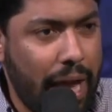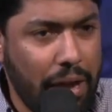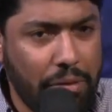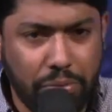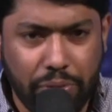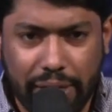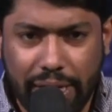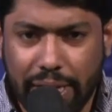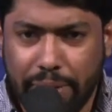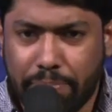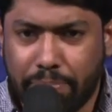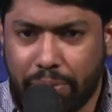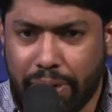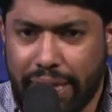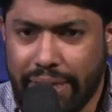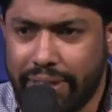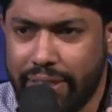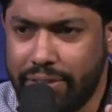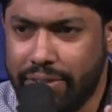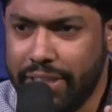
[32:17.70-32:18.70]
I really
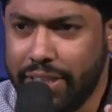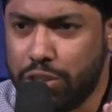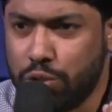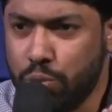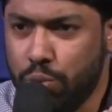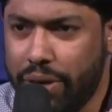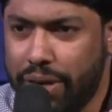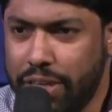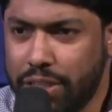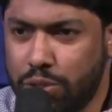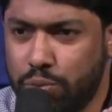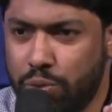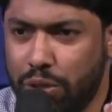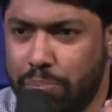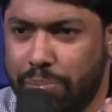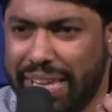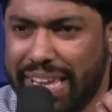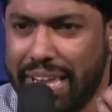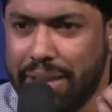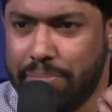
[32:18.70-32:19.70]
pray that these words will
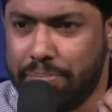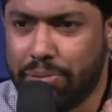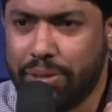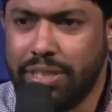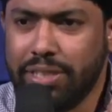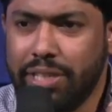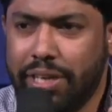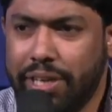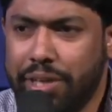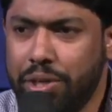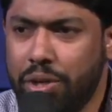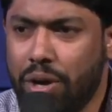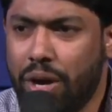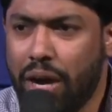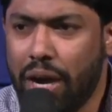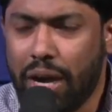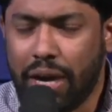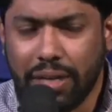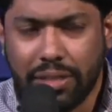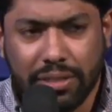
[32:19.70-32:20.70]
be imprinted in your
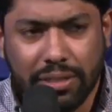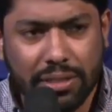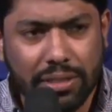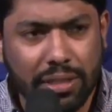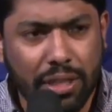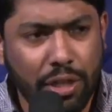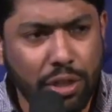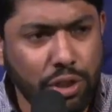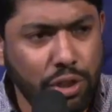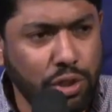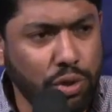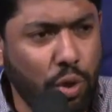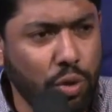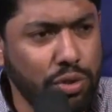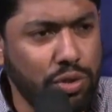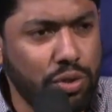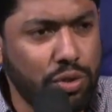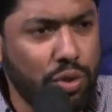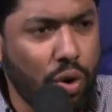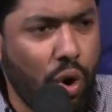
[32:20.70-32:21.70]
hearts so
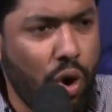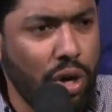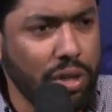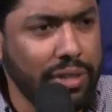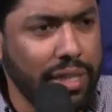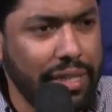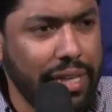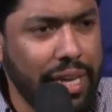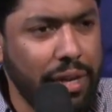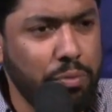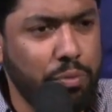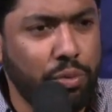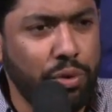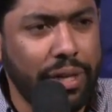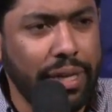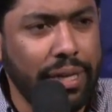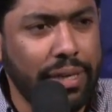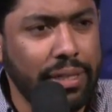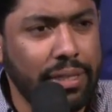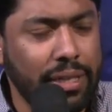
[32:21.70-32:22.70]
strong that it
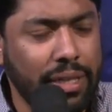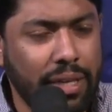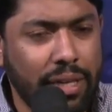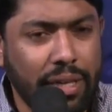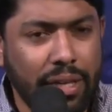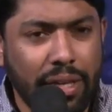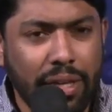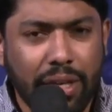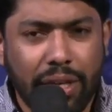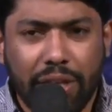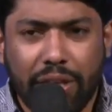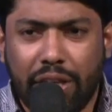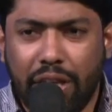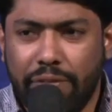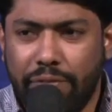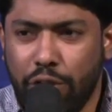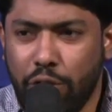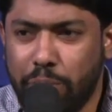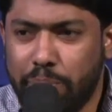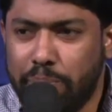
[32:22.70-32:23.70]
wouldn't
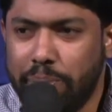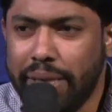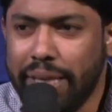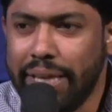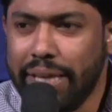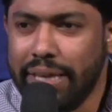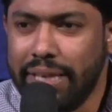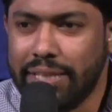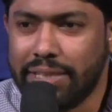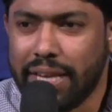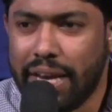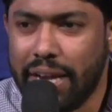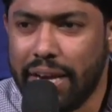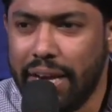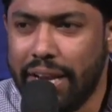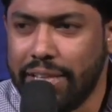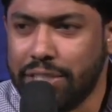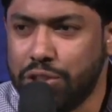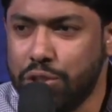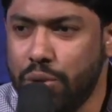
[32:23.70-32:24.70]
give you peace
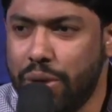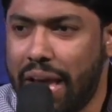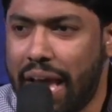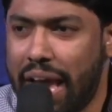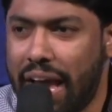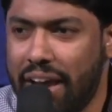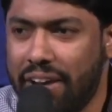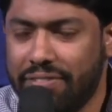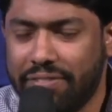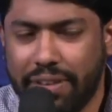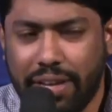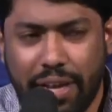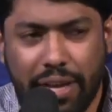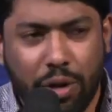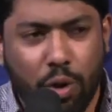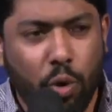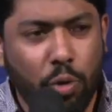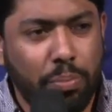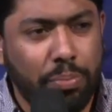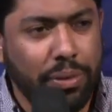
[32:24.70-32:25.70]
unless you have
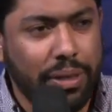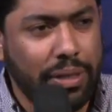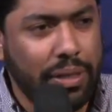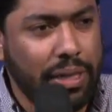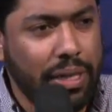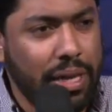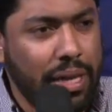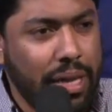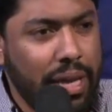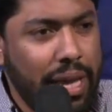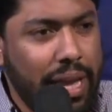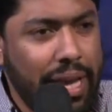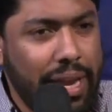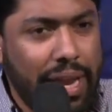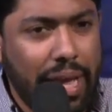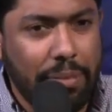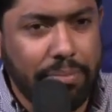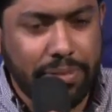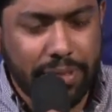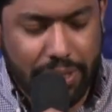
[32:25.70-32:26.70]
an open
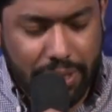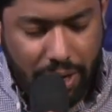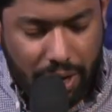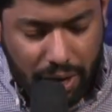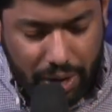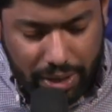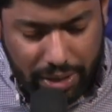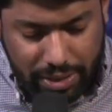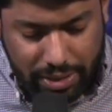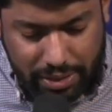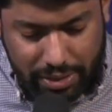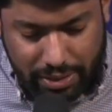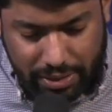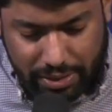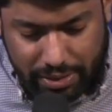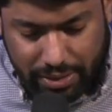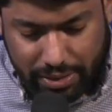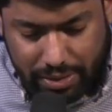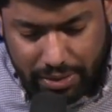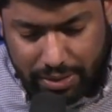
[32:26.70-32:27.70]
and empty heart.
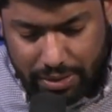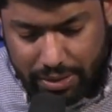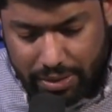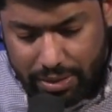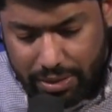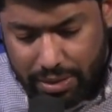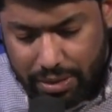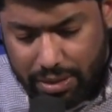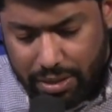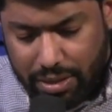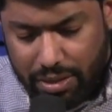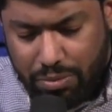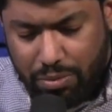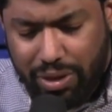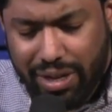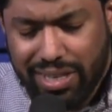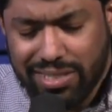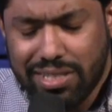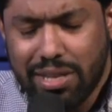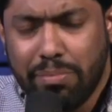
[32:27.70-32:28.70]

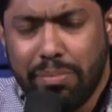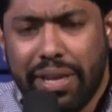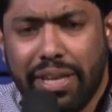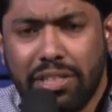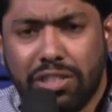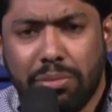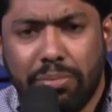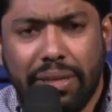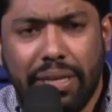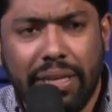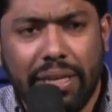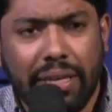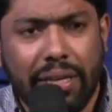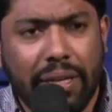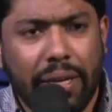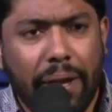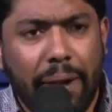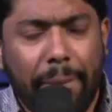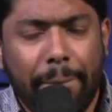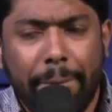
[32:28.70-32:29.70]
What does it mean to
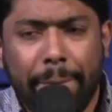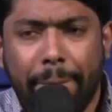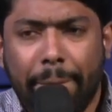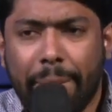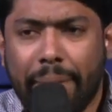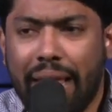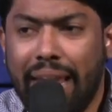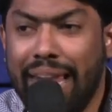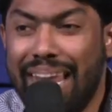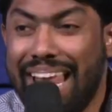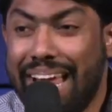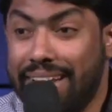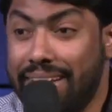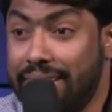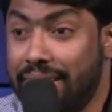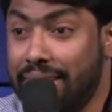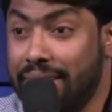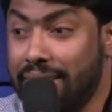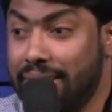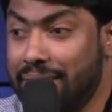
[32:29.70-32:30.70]
be
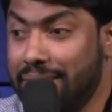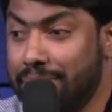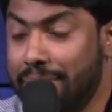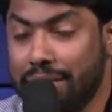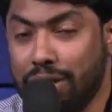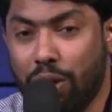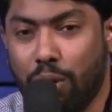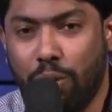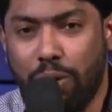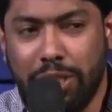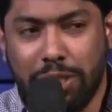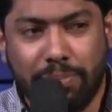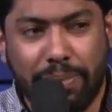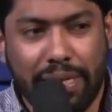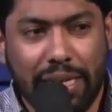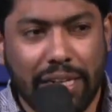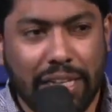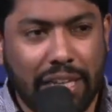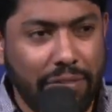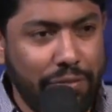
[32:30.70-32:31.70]
led by the Holy
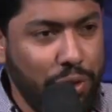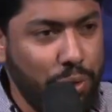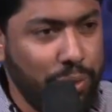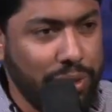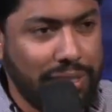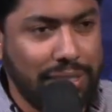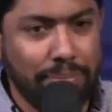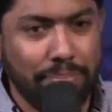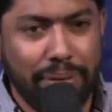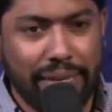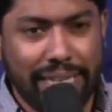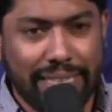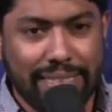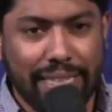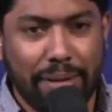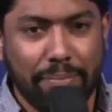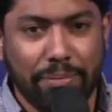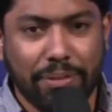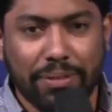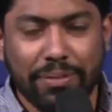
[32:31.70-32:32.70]
Spirit? I'll give you a simple
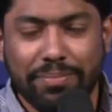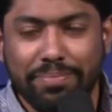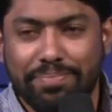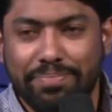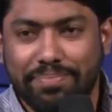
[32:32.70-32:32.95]
example.